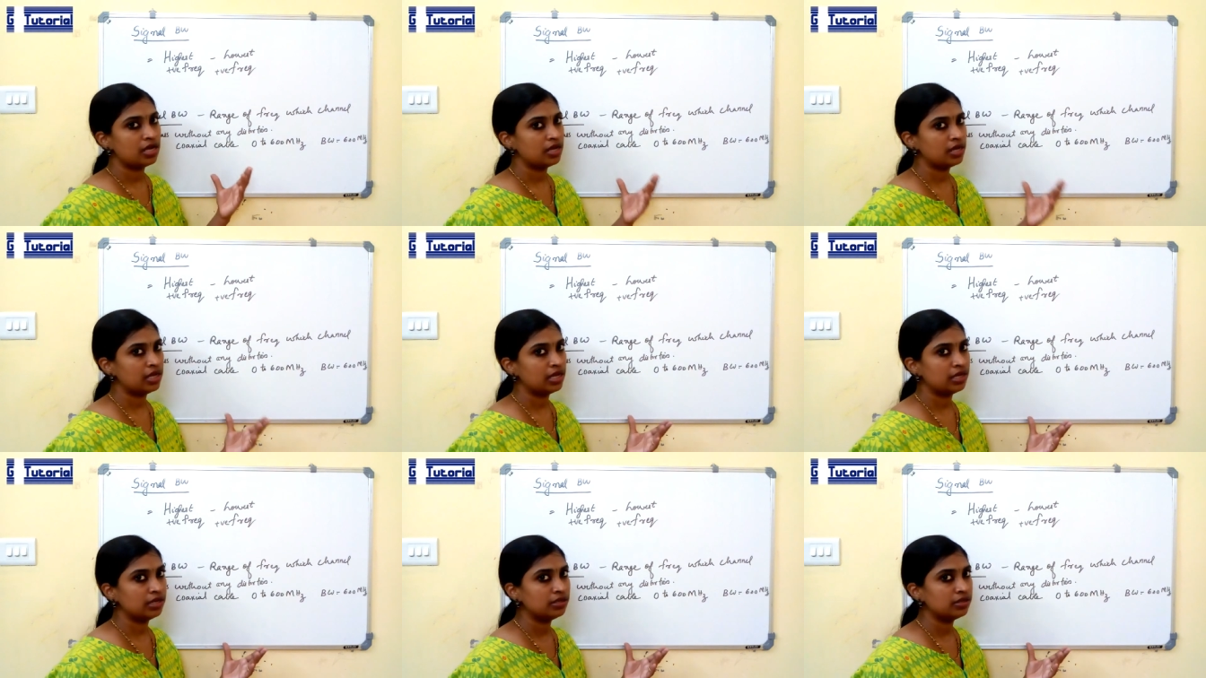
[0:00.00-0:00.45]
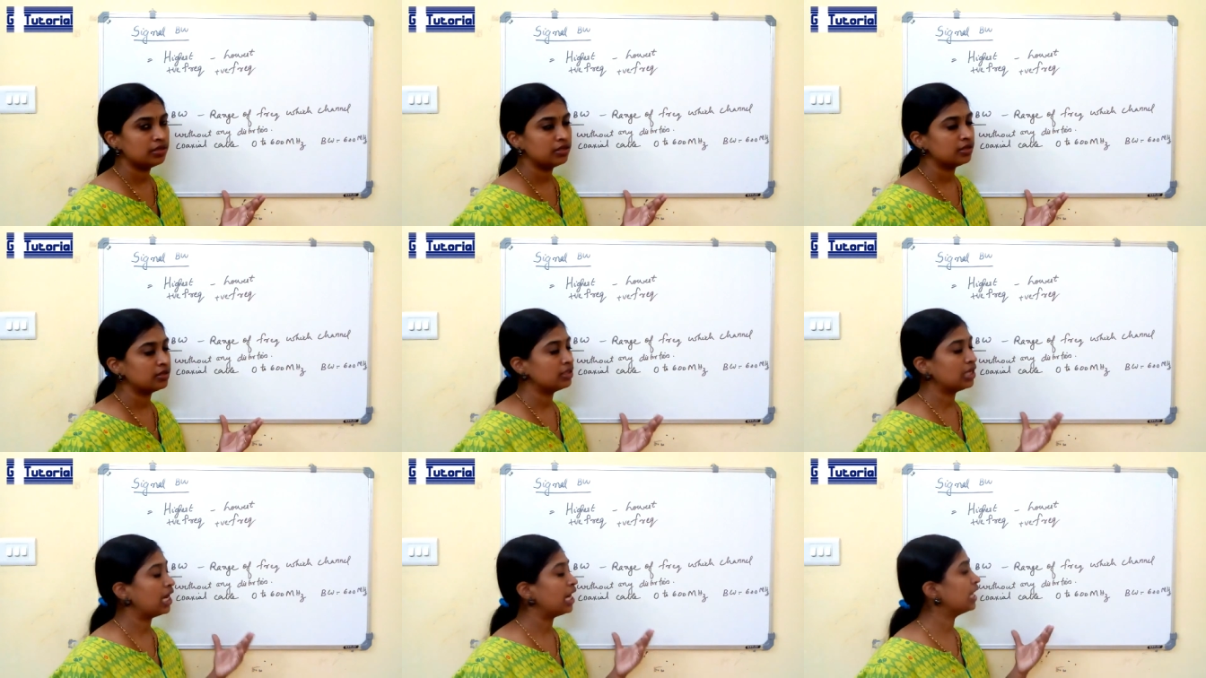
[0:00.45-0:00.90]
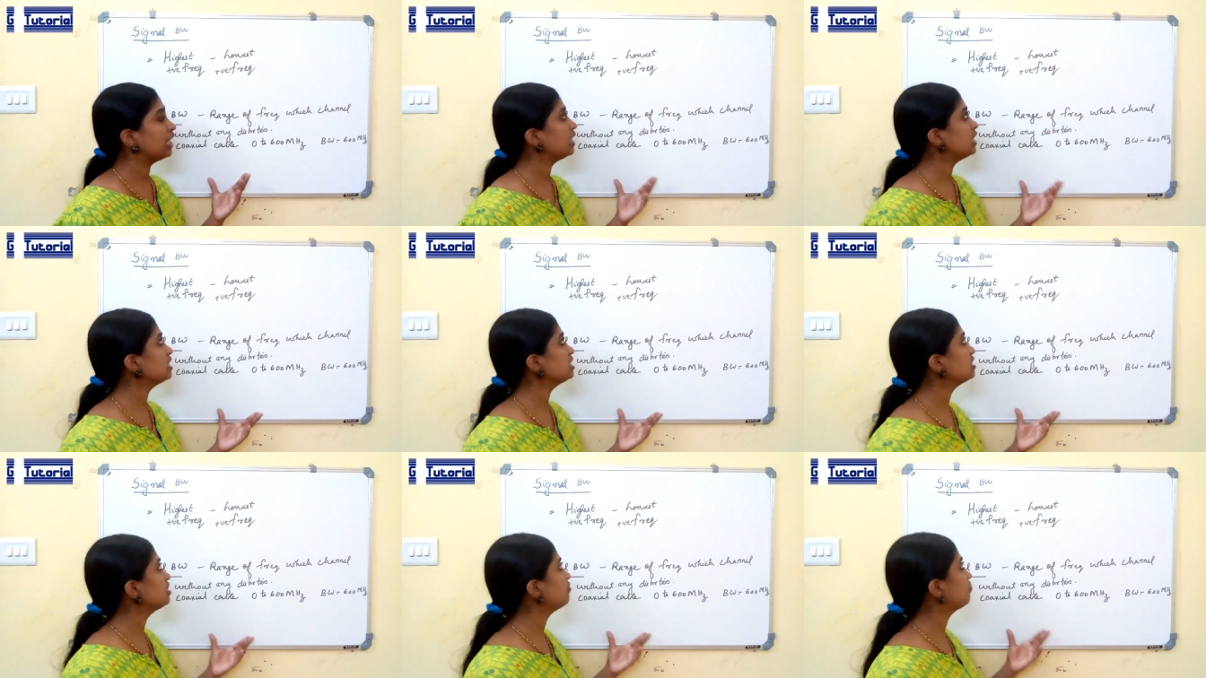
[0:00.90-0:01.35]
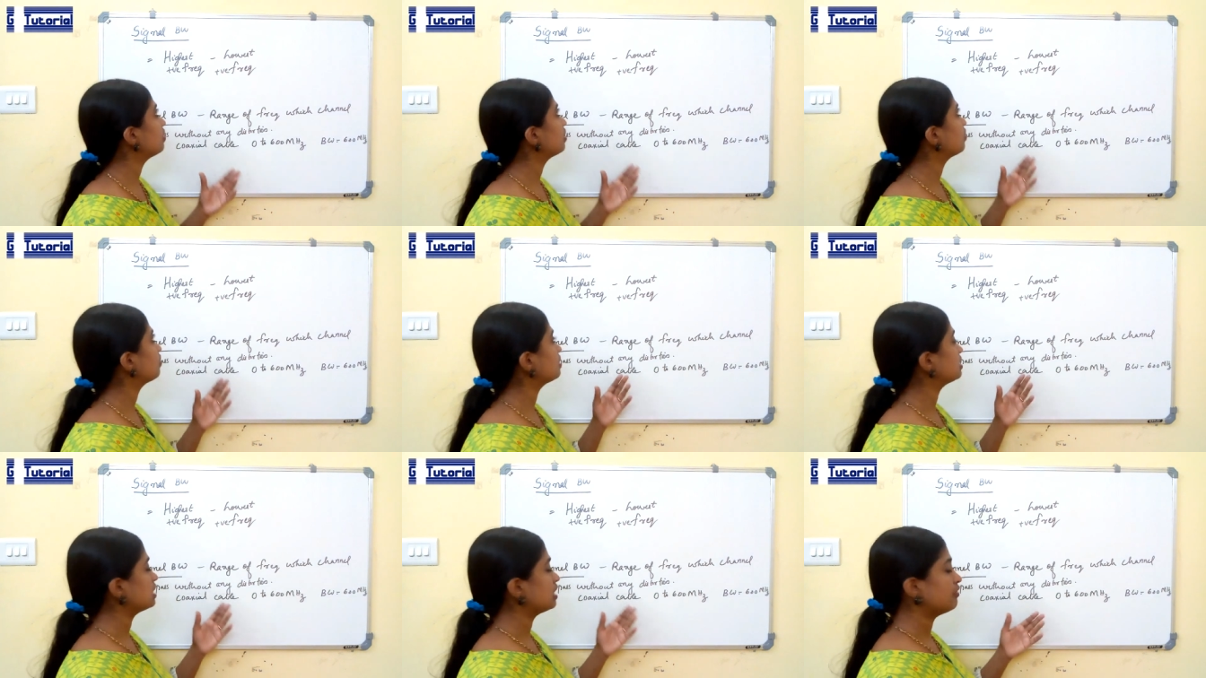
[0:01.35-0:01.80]
And the highest
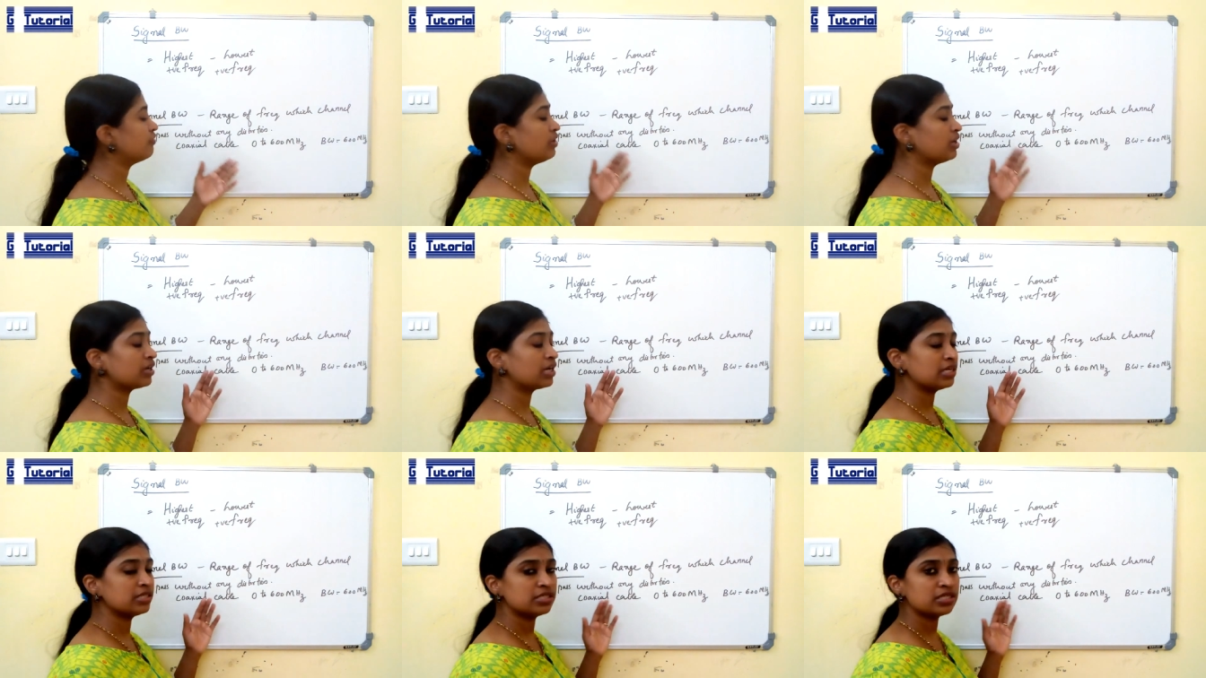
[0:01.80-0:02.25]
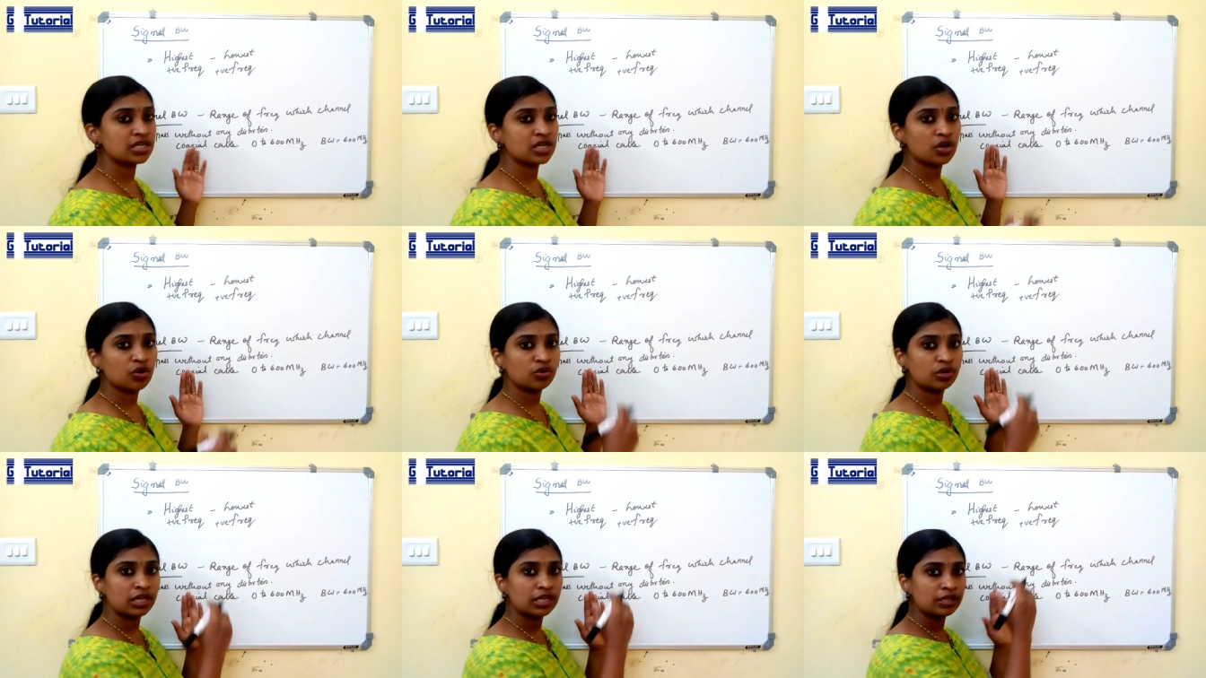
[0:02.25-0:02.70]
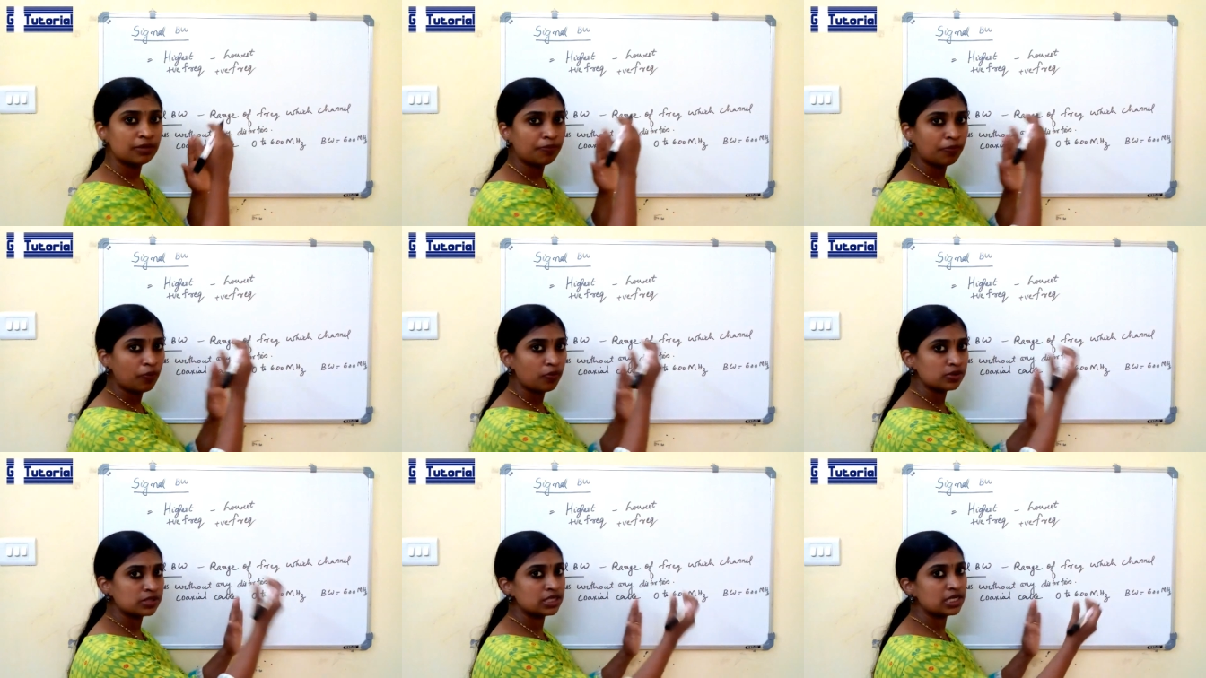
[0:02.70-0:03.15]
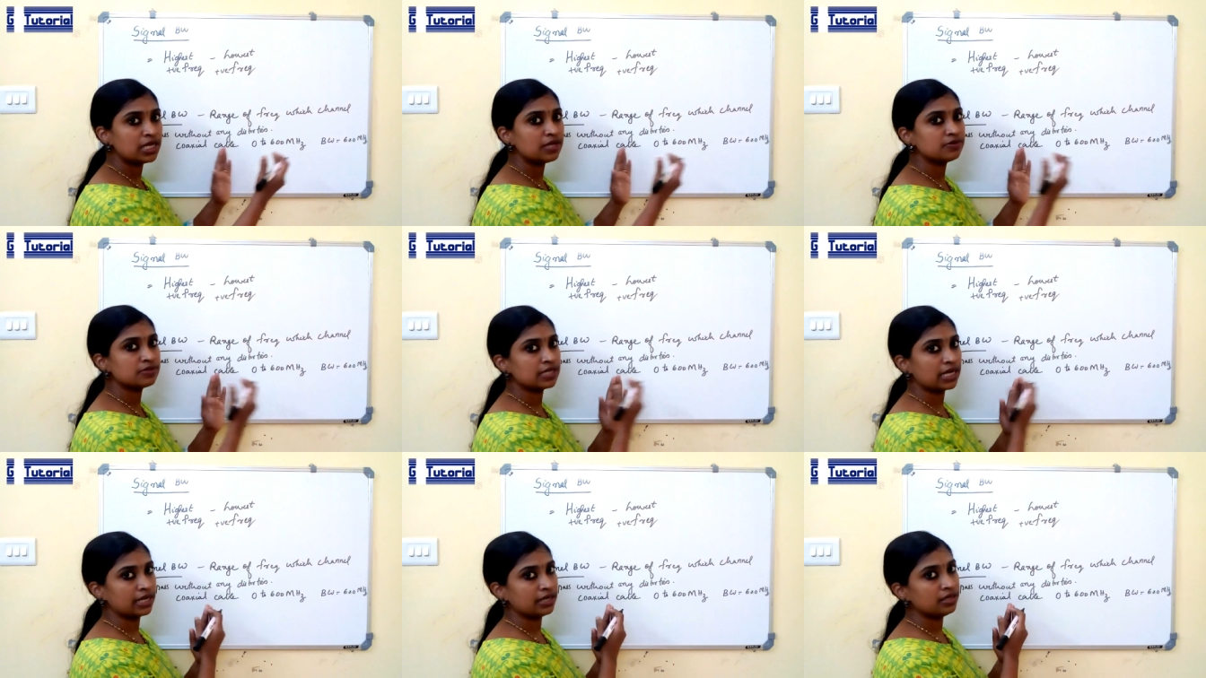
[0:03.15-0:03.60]
frequency, if you are considering only the positive
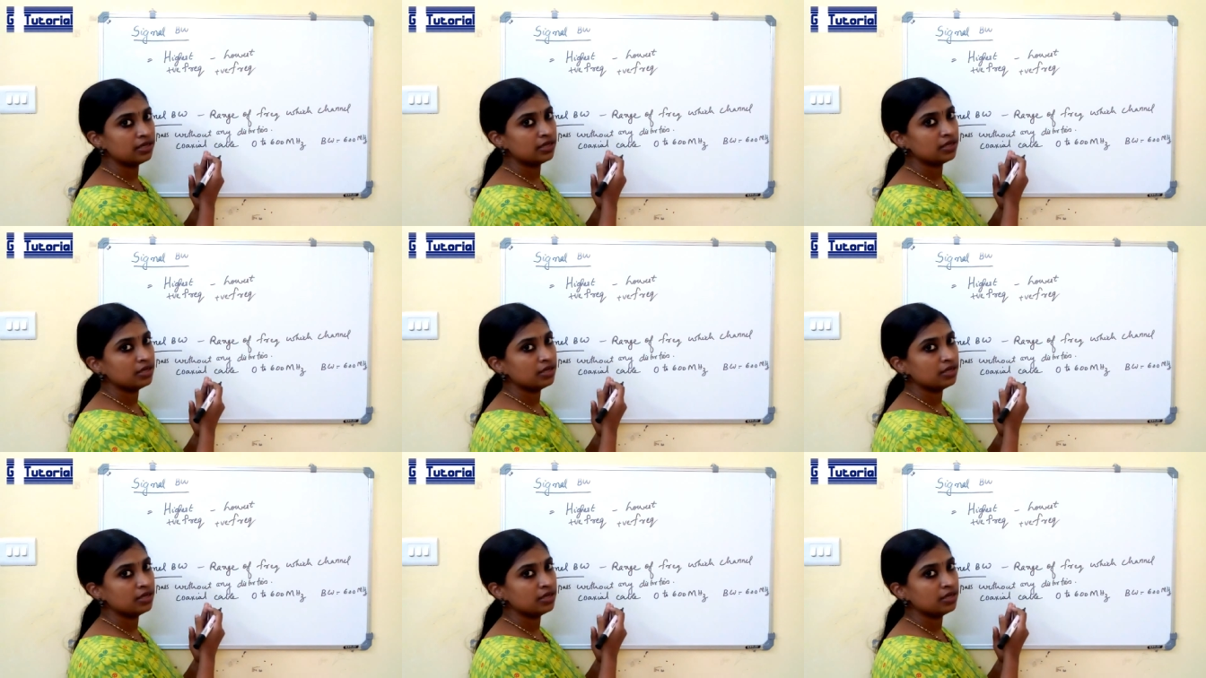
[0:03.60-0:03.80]
side,